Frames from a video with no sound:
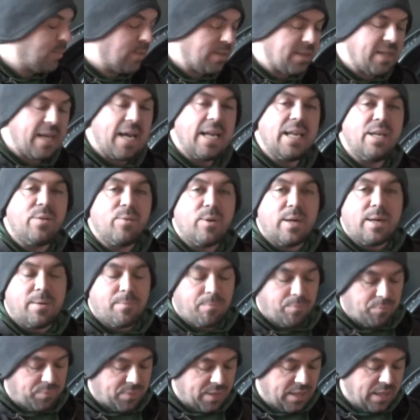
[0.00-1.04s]
But
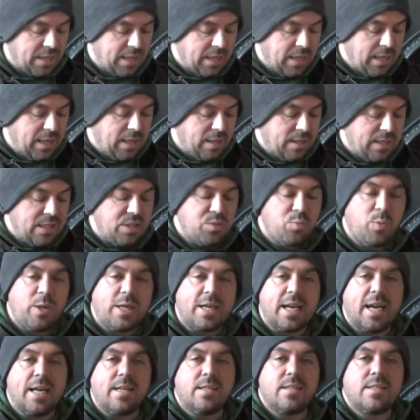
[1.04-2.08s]
anyway, this
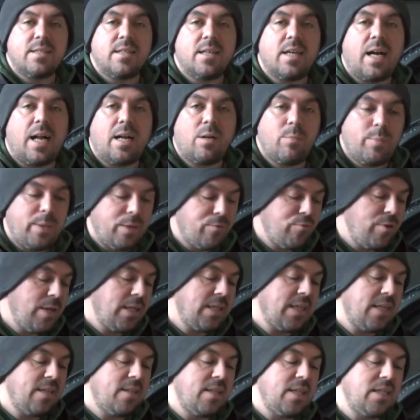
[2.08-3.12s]
weekend I'll be
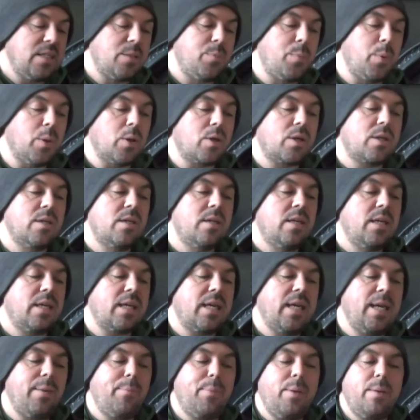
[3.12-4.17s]
reading this book,
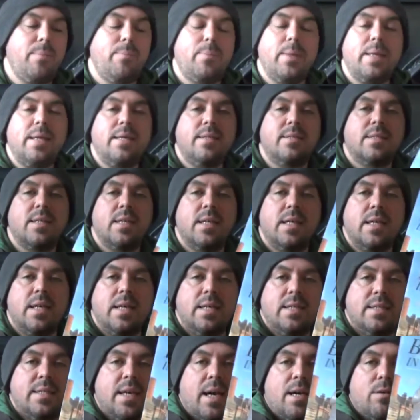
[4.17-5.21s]
Keeping Bees
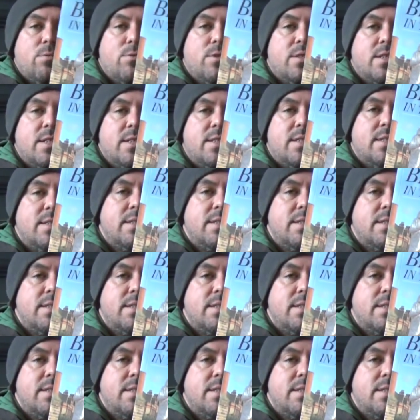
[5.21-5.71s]
in Towns and